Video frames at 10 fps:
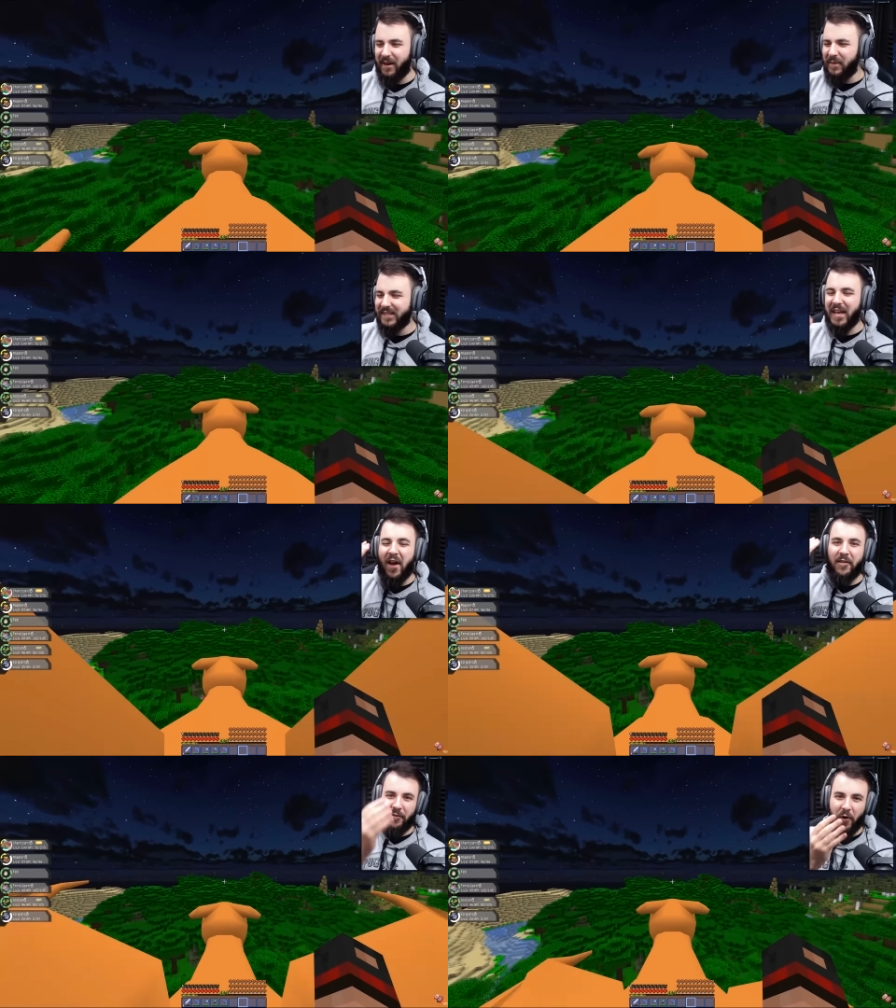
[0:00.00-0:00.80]
That means
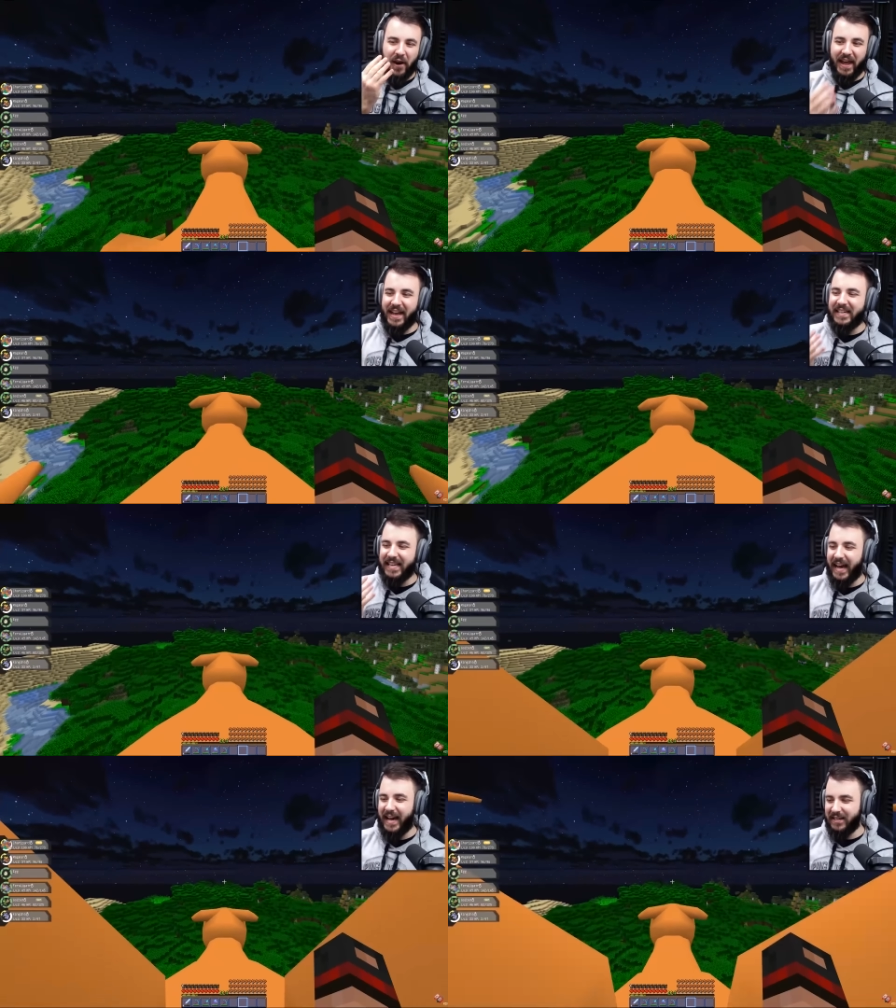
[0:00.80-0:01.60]
four eggs
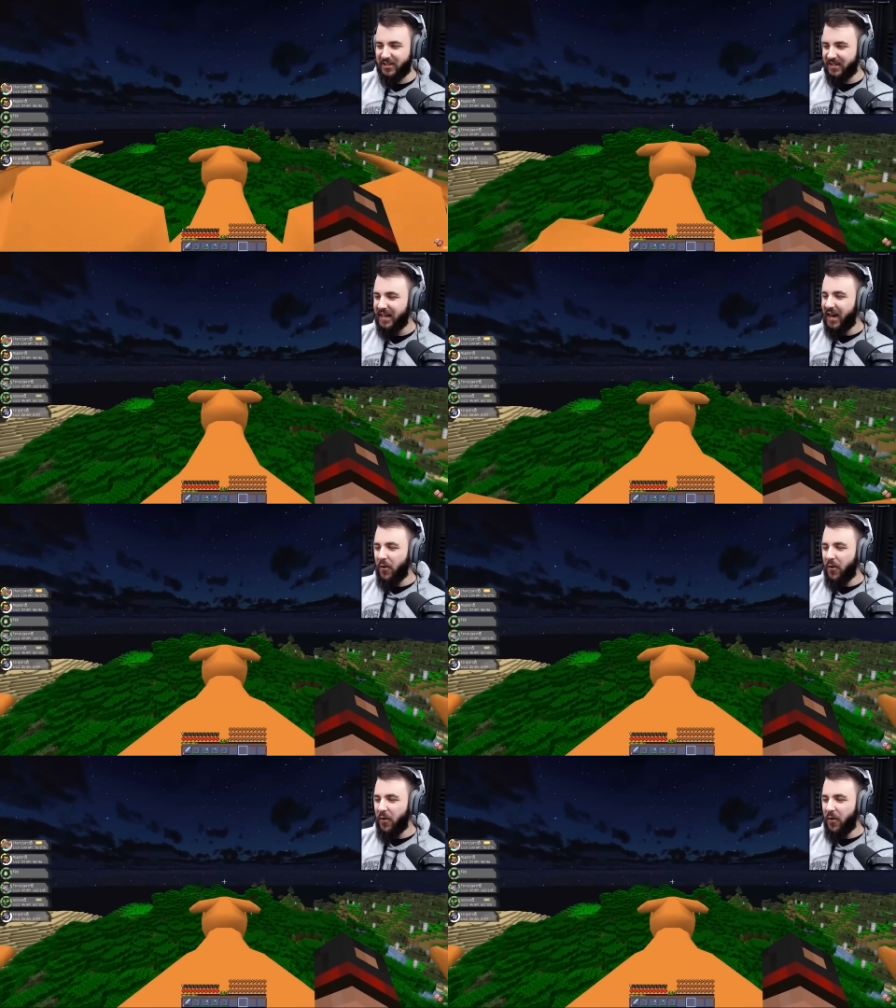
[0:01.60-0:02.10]
hatched.